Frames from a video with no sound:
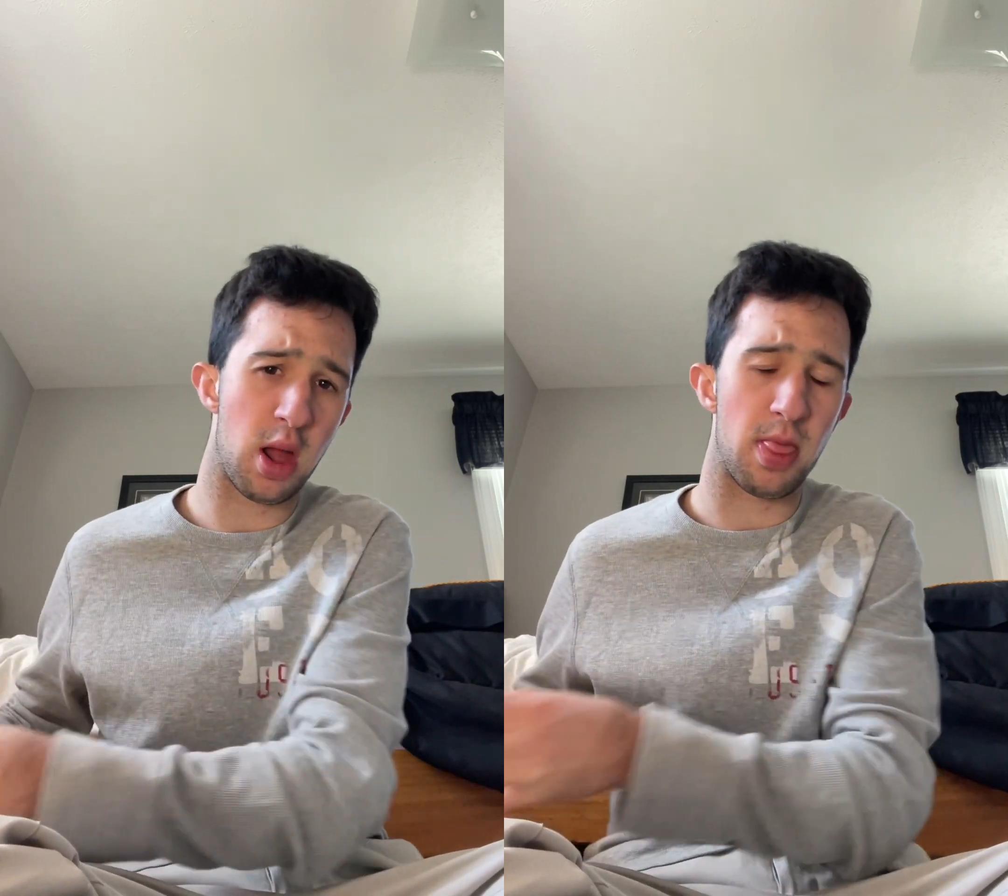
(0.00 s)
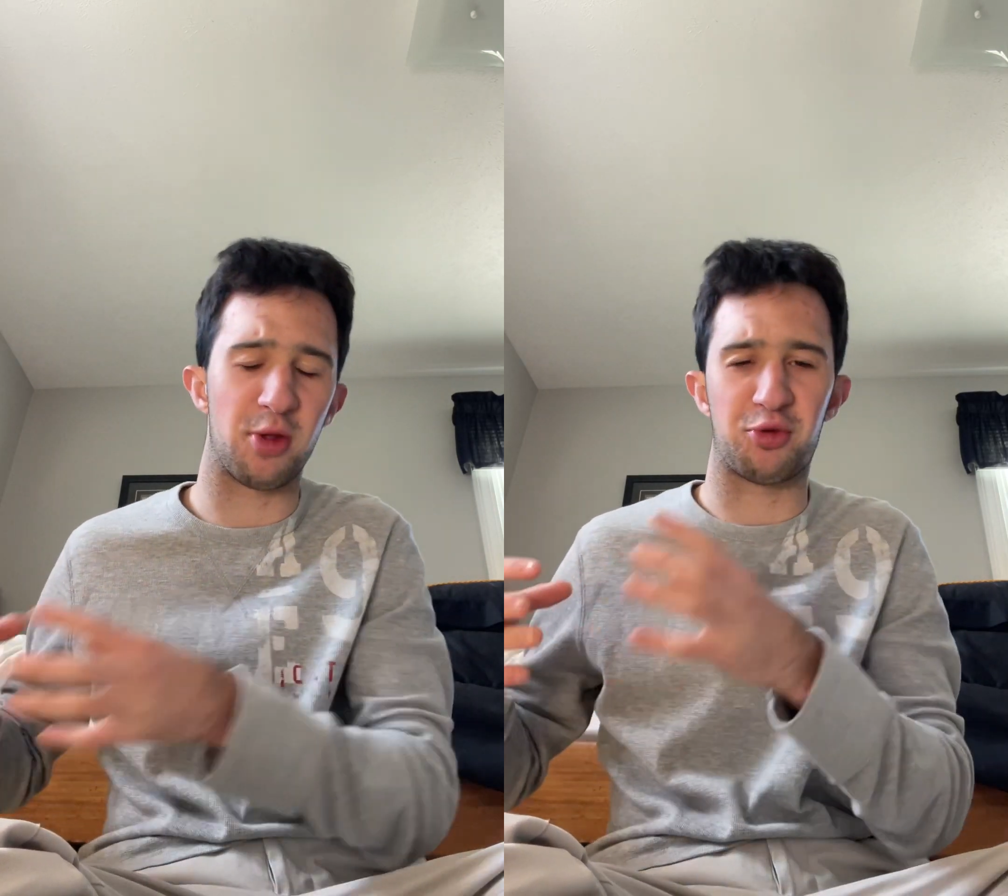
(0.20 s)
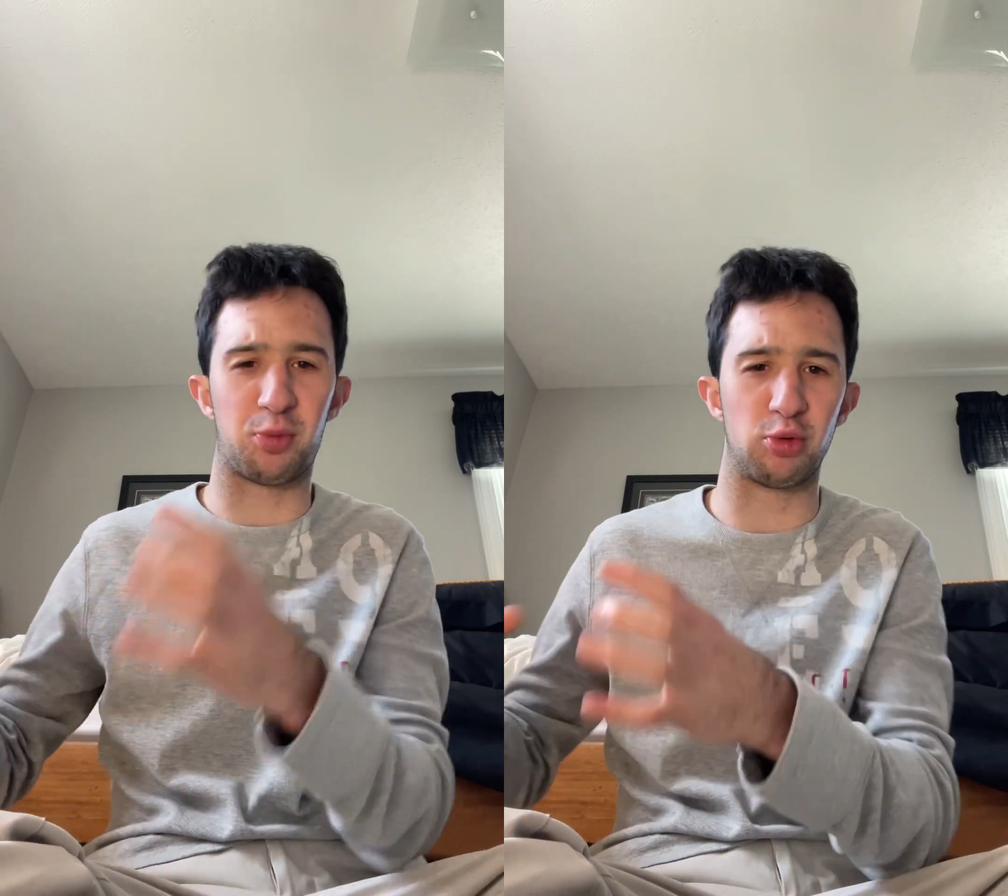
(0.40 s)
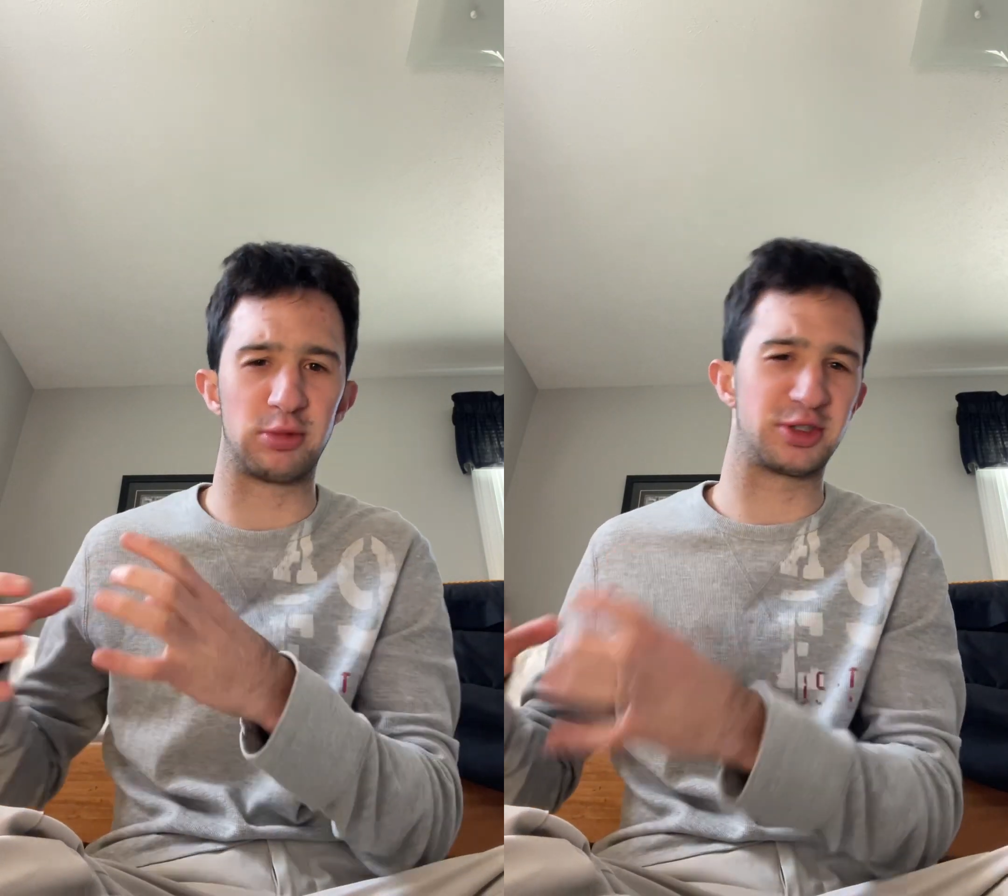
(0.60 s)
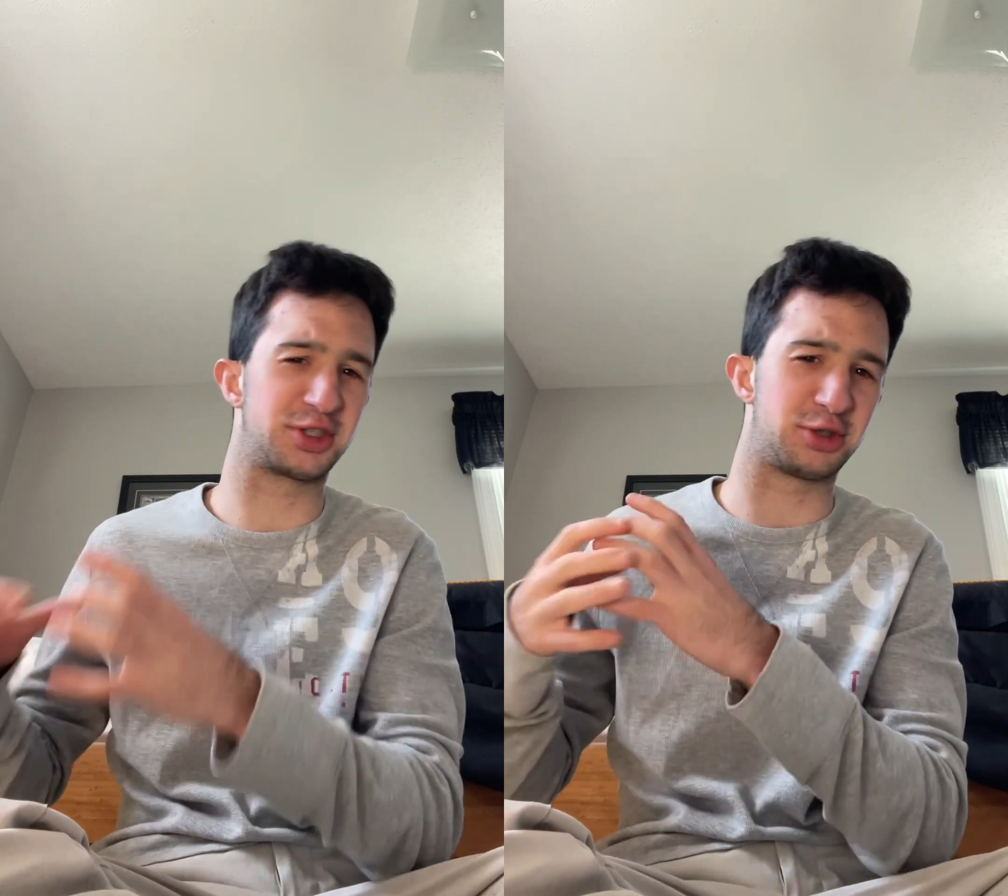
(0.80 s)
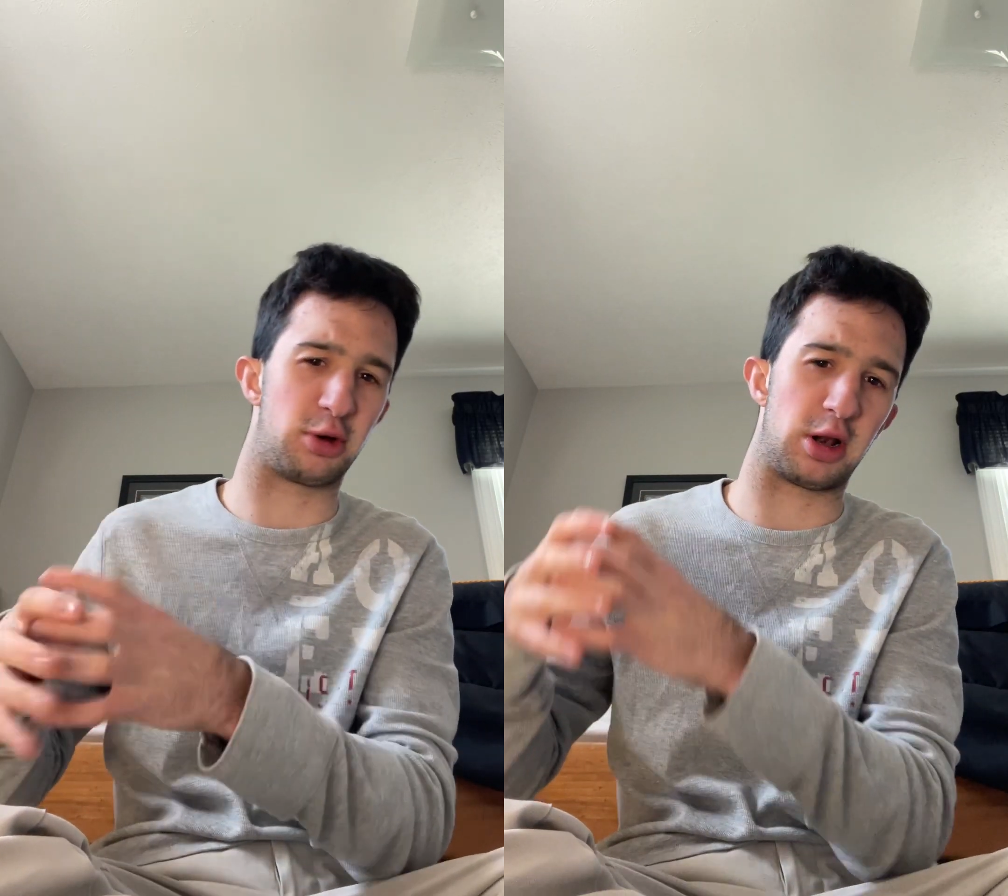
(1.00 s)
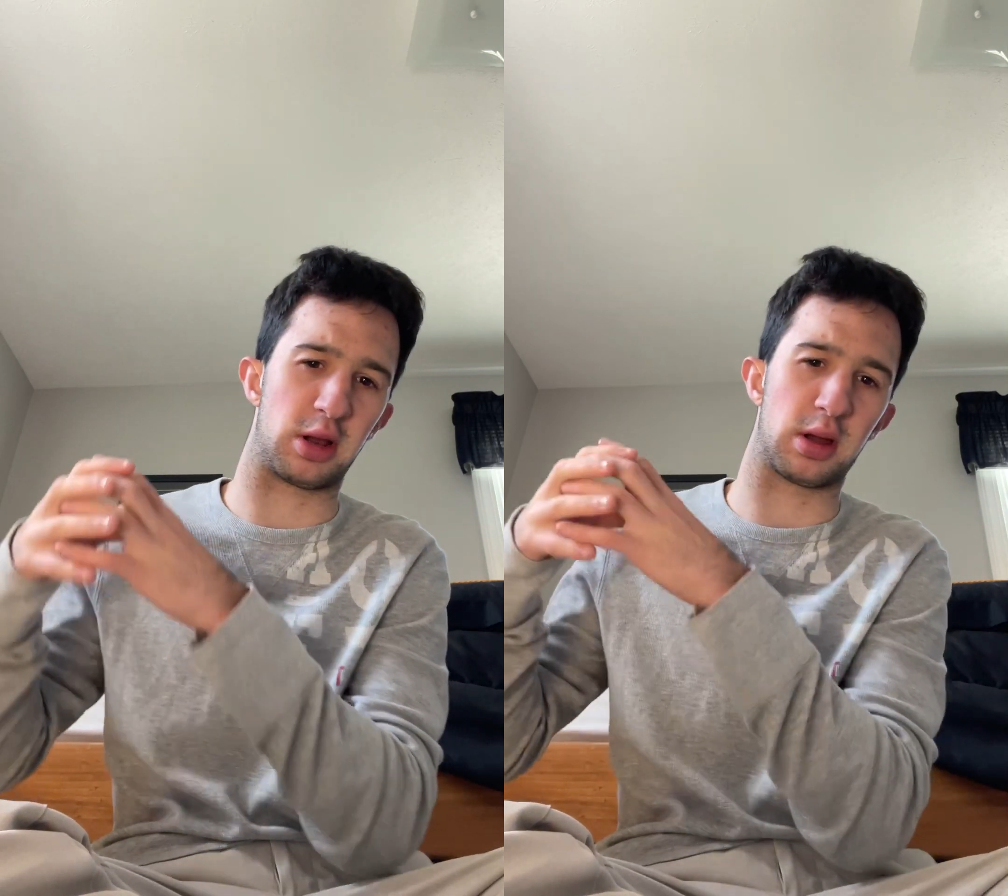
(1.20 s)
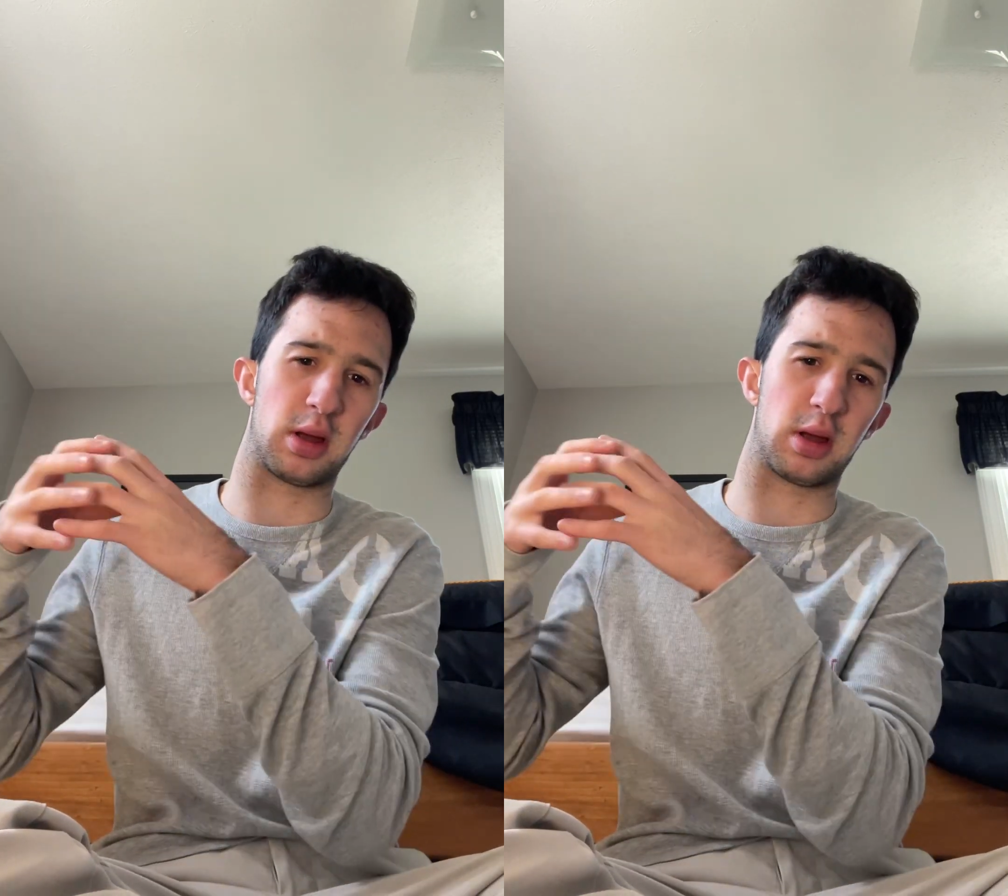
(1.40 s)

this Bruins trade.